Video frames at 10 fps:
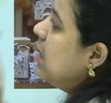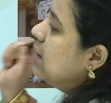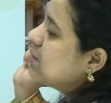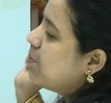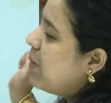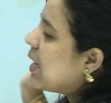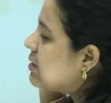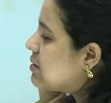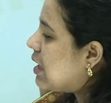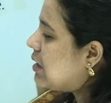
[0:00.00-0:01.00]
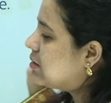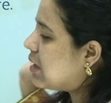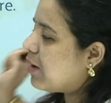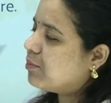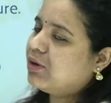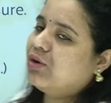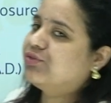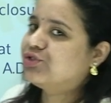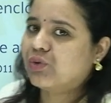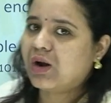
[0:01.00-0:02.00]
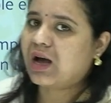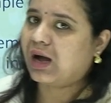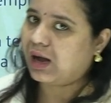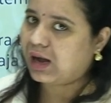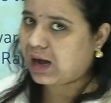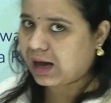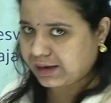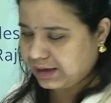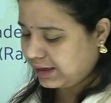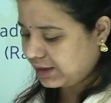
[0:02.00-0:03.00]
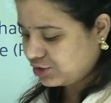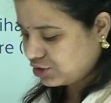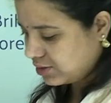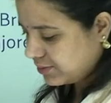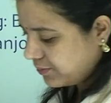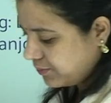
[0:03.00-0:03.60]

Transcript: is the best example of Chola architecture.